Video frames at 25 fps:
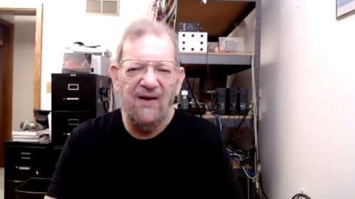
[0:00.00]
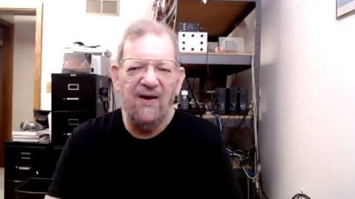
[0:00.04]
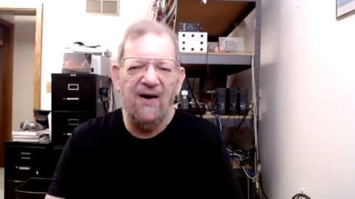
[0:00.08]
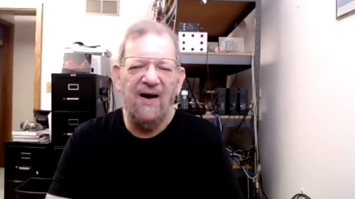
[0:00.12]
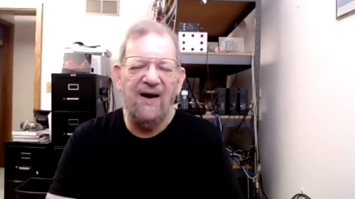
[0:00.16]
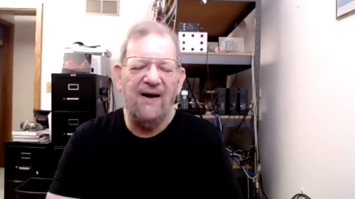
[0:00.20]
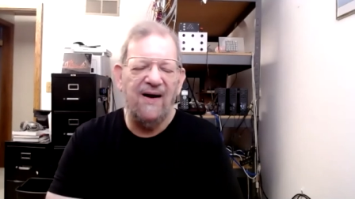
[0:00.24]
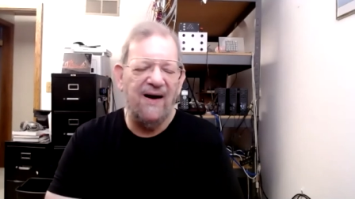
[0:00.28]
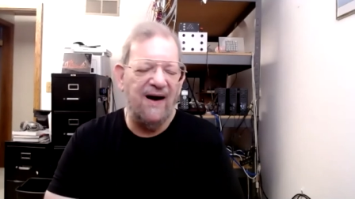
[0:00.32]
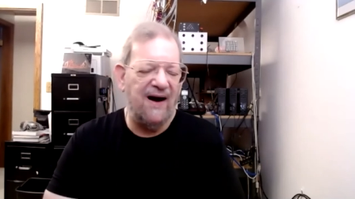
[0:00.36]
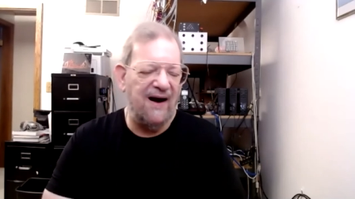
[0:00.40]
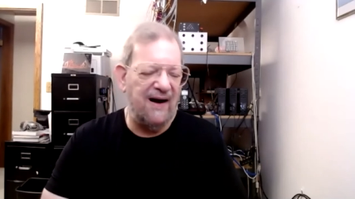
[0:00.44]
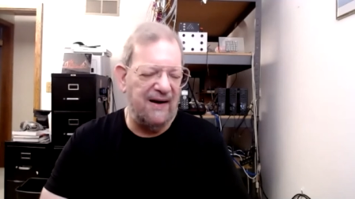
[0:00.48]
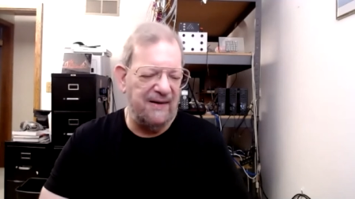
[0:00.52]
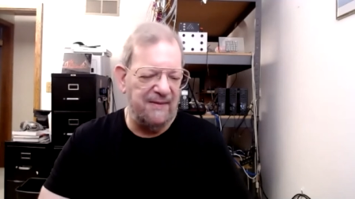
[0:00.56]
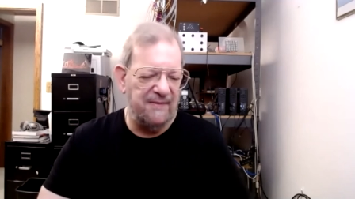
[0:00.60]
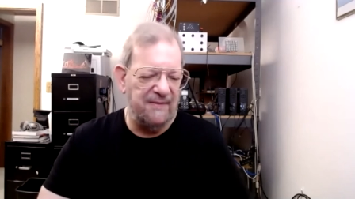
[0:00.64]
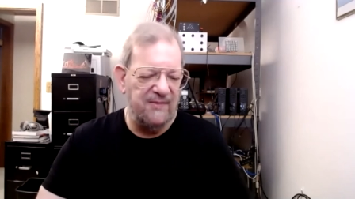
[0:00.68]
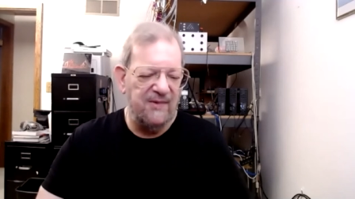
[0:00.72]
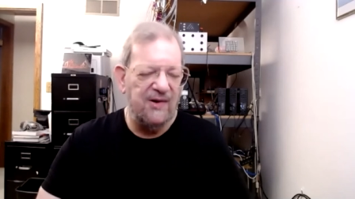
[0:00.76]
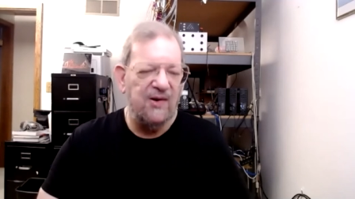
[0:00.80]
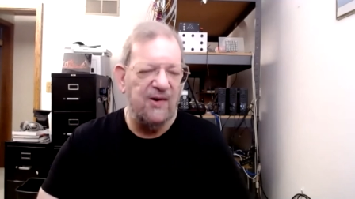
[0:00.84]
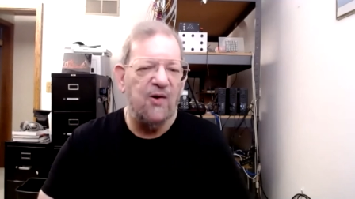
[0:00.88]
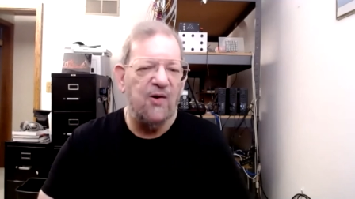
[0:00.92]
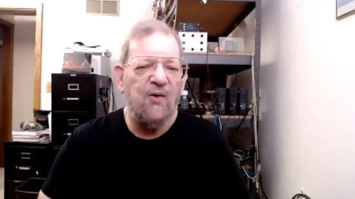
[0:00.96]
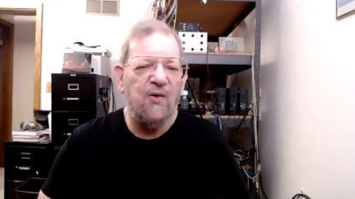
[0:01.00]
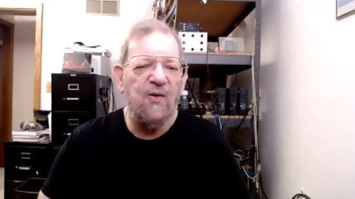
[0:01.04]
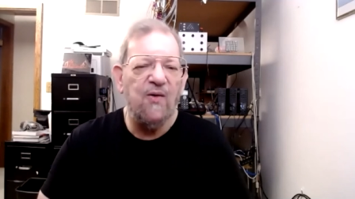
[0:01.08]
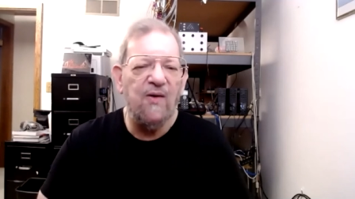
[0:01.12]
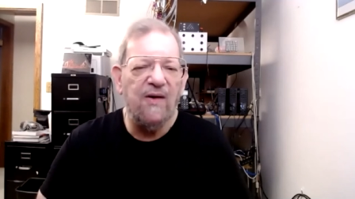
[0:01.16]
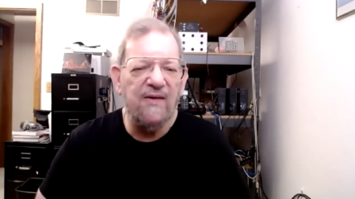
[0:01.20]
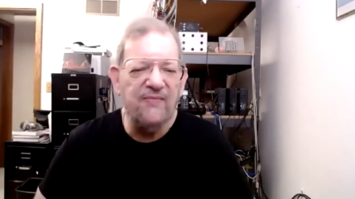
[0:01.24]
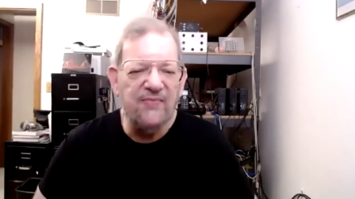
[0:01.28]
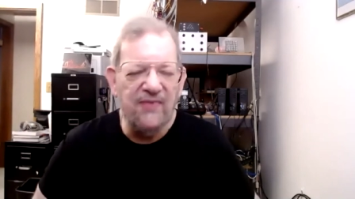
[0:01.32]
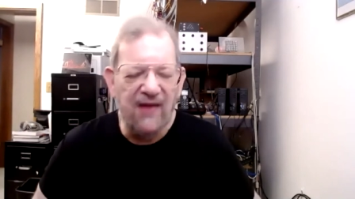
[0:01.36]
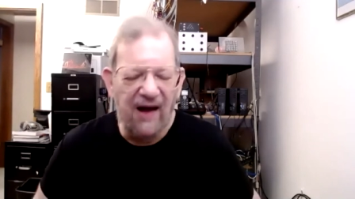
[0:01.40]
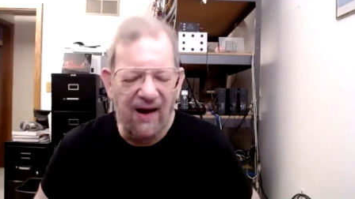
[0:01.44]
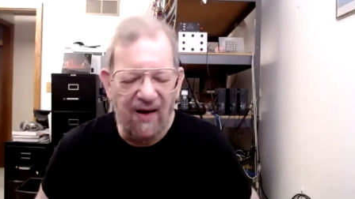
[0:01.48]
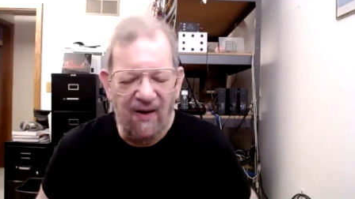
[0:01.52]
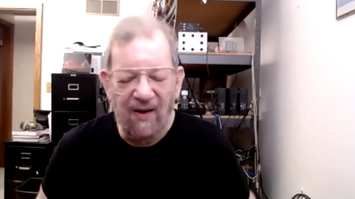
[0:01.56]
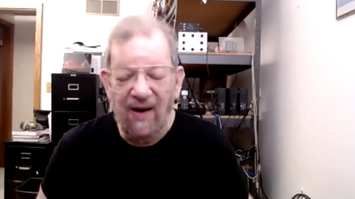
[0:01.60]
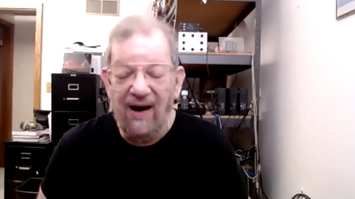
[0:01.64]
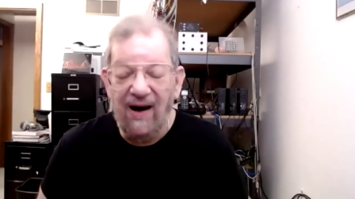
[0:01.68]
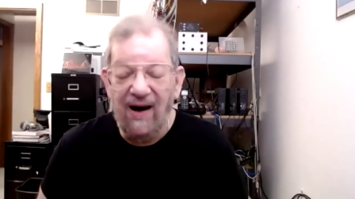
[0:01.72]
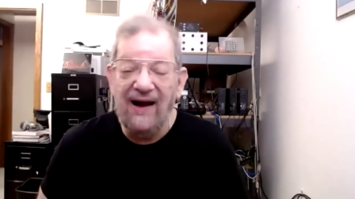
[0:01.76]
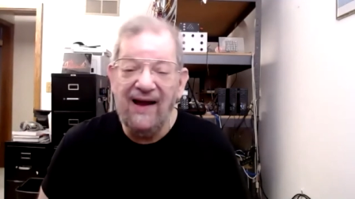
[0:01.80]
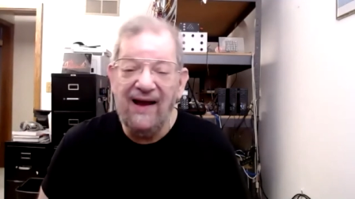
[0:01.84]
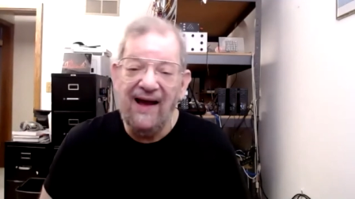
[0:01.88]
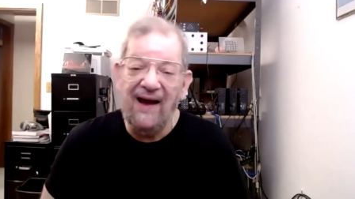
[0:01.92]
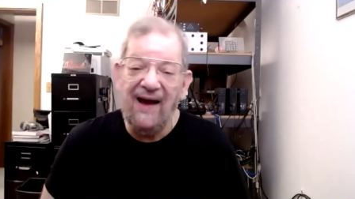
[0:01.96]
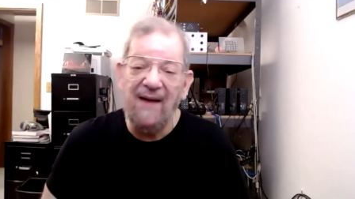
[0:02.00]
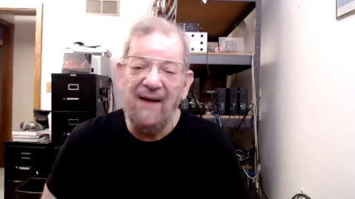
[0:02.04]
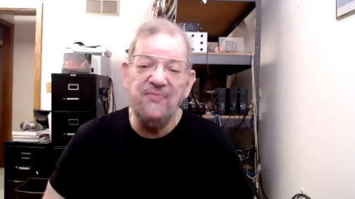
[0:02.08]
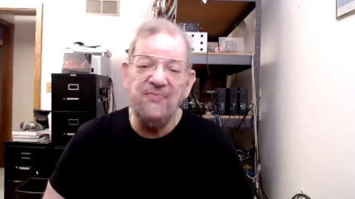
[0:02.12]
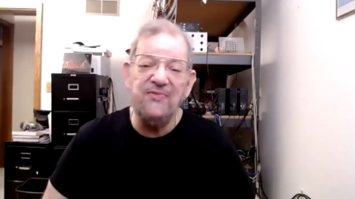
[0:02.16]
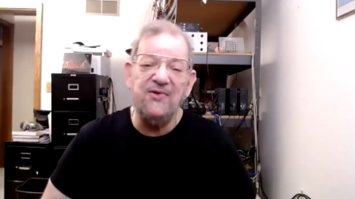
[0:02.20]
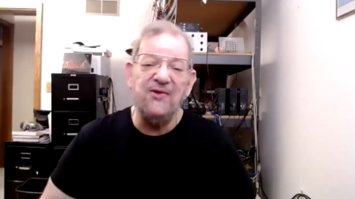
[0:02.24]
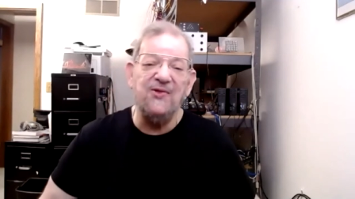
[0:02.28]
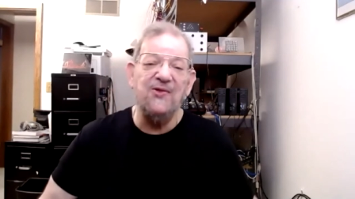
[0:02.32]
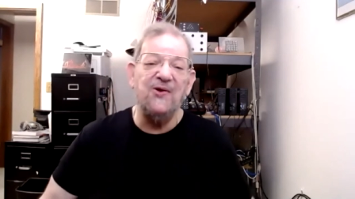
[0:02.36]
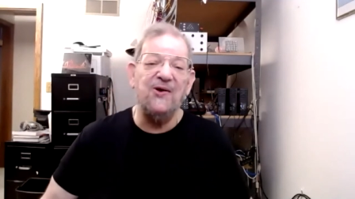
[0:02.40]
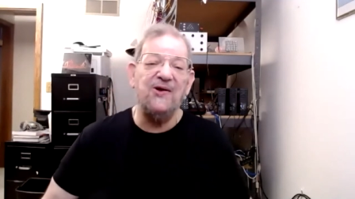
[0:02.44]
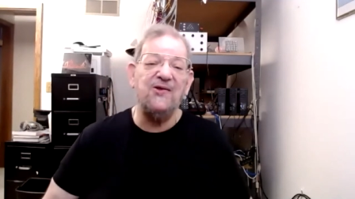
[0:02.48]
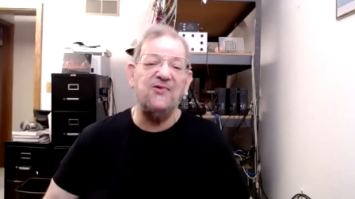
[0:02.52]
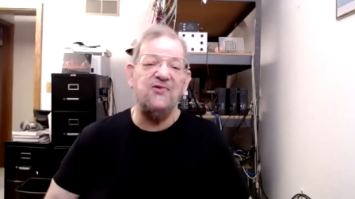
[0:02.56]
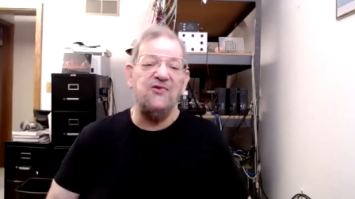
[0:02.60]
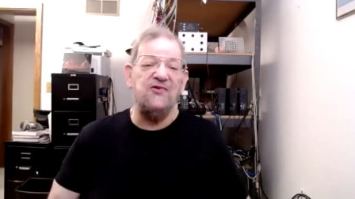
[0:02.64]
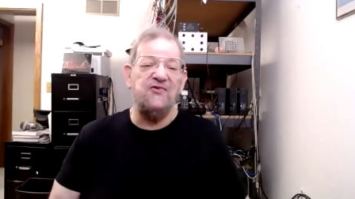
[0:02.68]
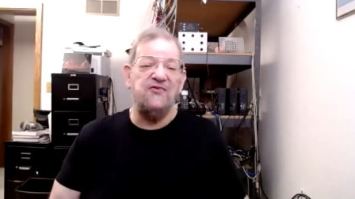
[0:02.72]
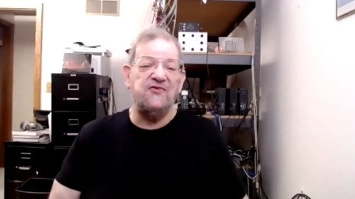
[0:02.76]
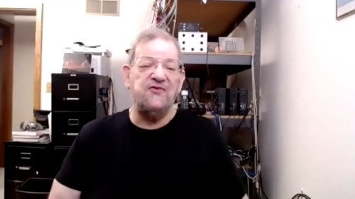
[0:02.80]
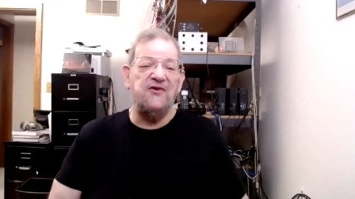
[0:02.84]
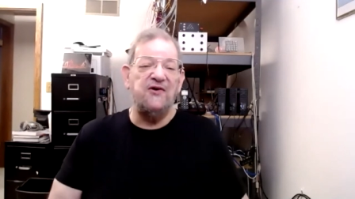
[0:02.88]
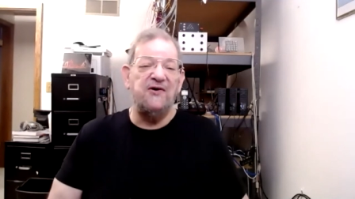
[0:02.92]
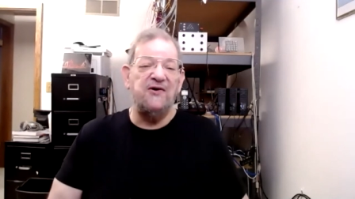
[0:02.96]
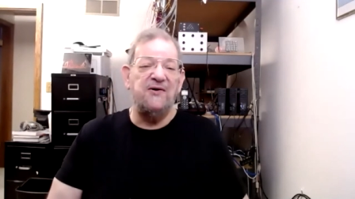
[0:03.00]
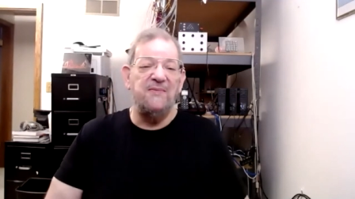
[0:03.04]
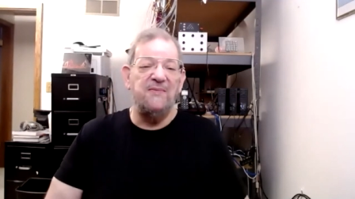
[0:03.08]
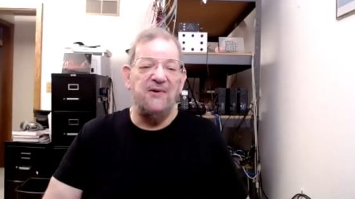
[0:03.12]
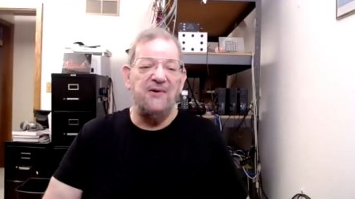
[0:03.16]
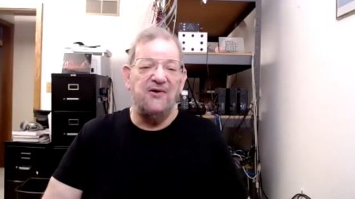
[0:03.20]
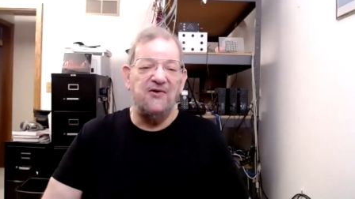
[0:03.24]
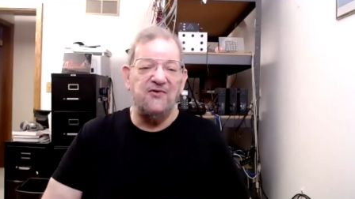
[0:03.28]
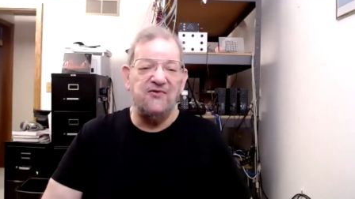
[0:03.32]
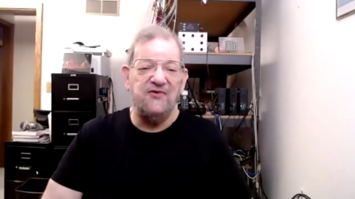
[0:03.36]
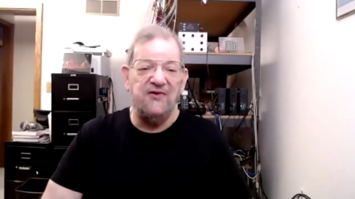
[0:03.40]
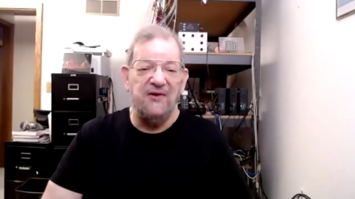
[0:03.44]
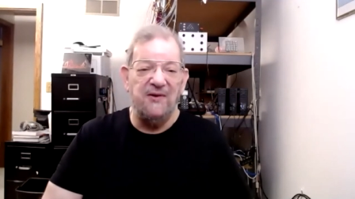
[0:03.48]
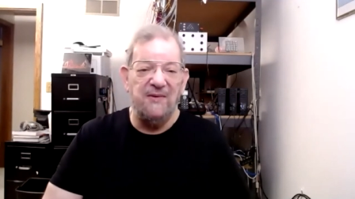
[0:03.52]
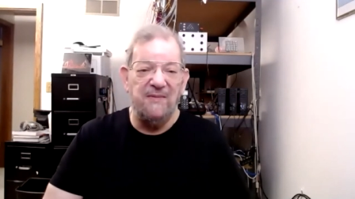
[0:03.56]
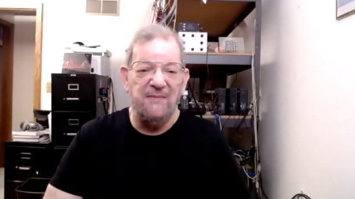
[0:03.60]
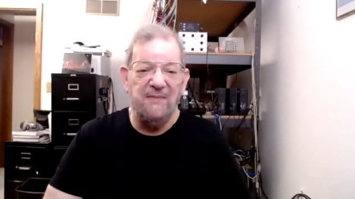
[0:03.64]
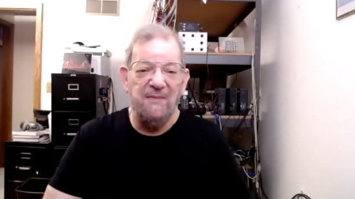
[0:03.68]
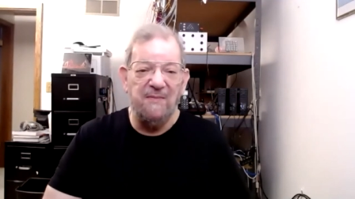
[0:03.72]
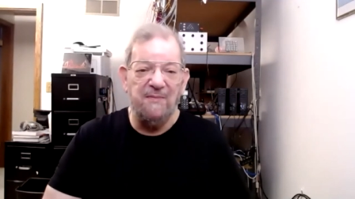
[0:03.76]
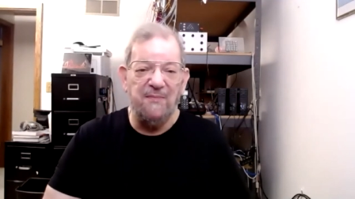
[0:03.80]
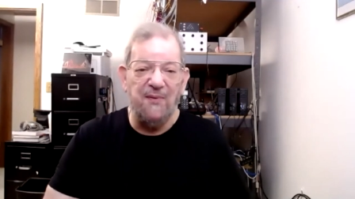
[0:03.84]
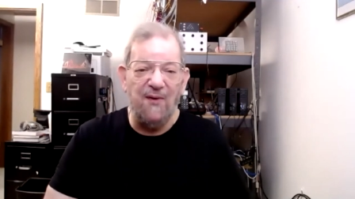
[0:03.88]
all right. Now, I happened to look at the syllabus and